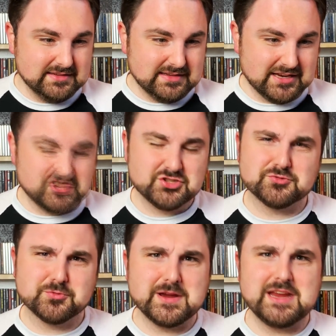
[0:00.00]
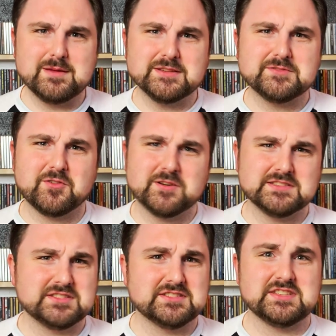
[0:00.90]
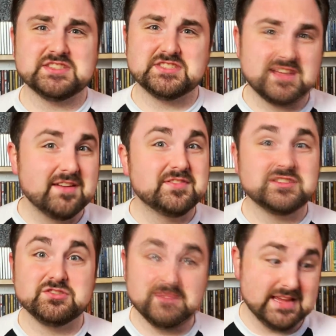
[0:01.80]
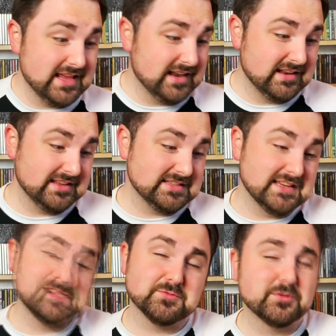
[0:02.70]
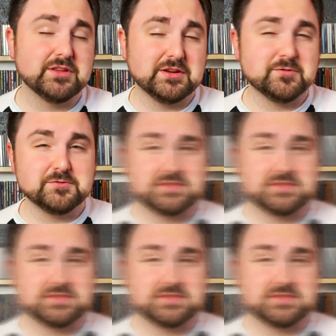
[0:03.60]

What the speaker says: extreme as far as just the stuff that you get in it. It's a really cool